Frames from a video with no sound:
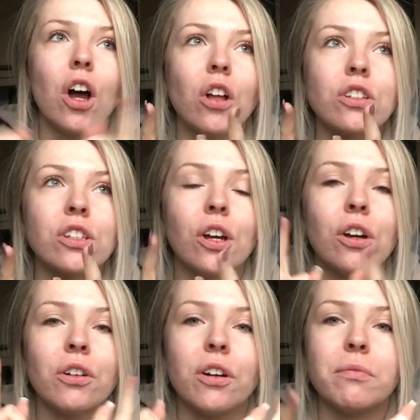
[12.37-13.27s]

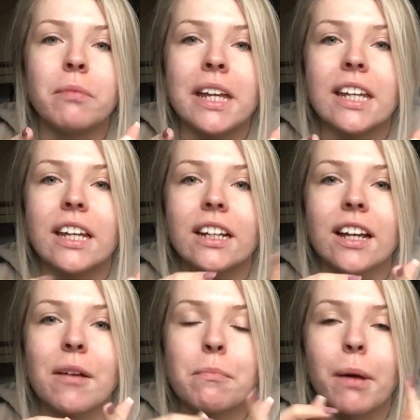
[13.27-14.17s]
Also, making a
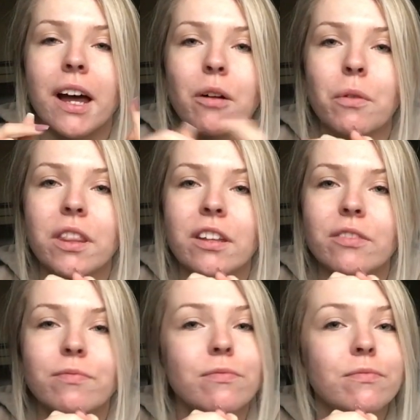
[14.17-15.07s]
comeback with
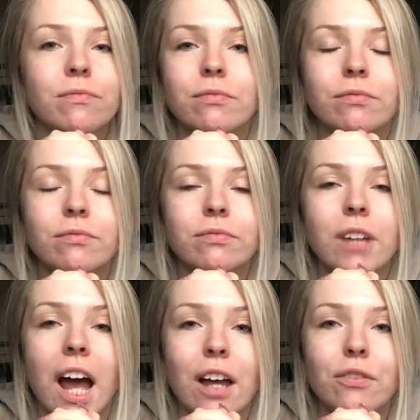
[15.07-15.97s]
a
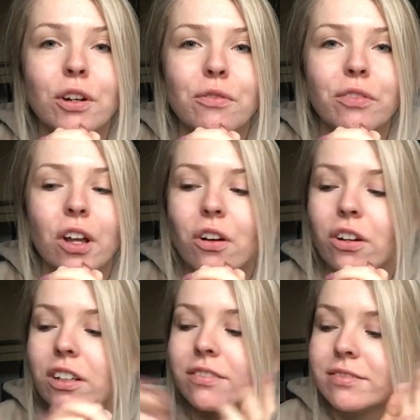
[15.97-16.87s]
iPhone
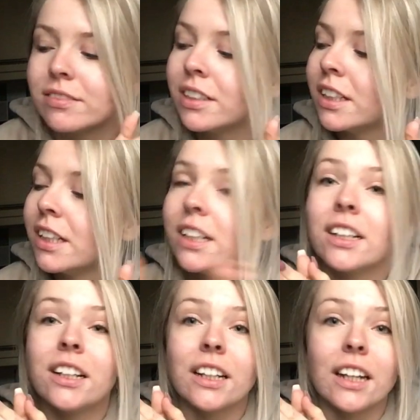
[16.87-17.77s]
vlog.
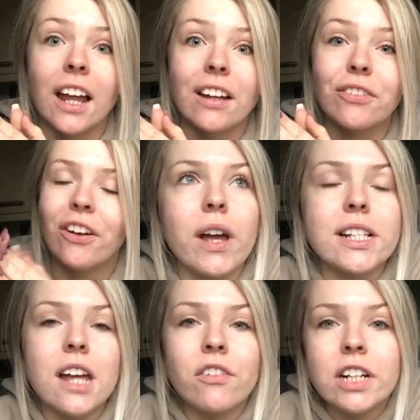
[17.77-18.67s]
Life.
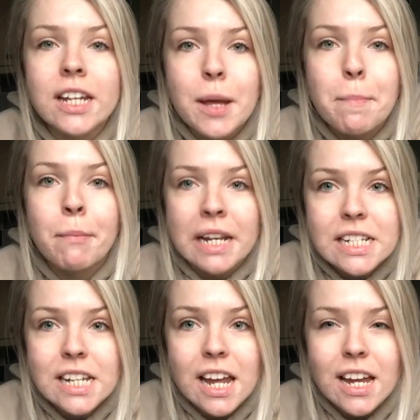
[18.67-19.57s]
It's currently
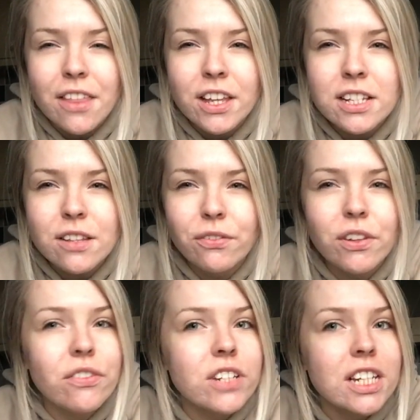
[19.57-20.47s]
Monday. I think it's the
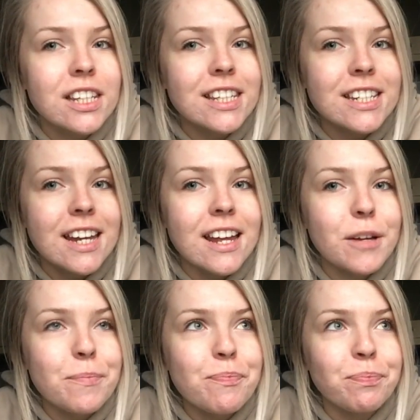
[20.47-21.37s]
15th today.